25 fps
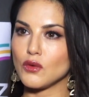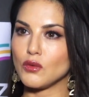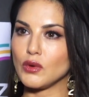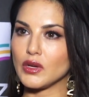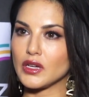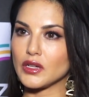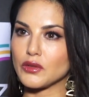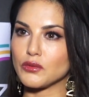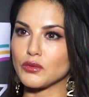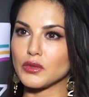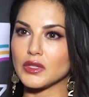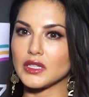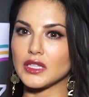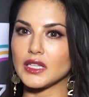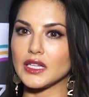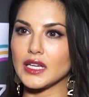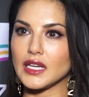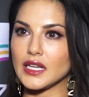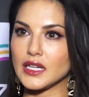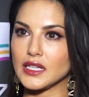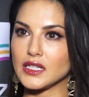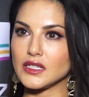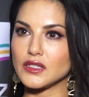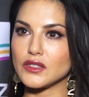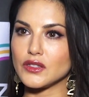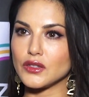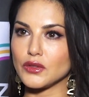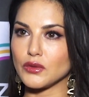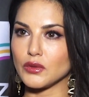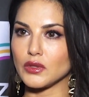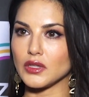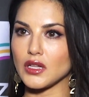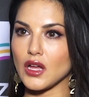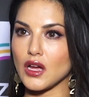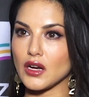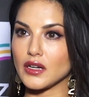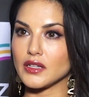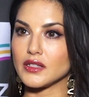we could really get into
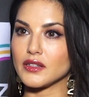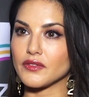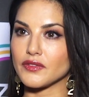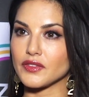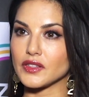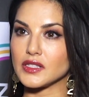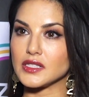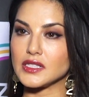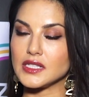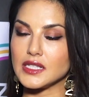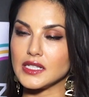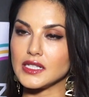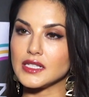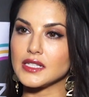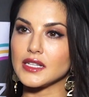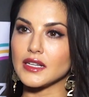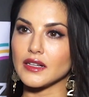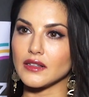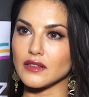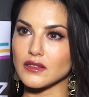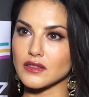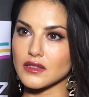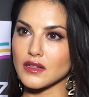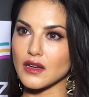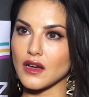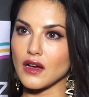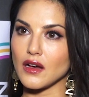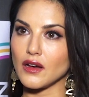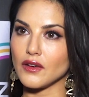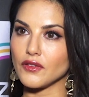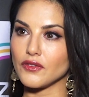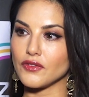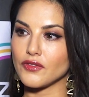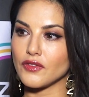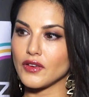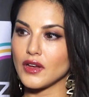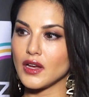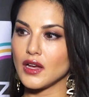a lot of different details
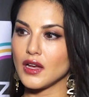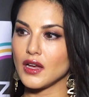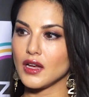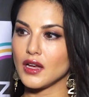of,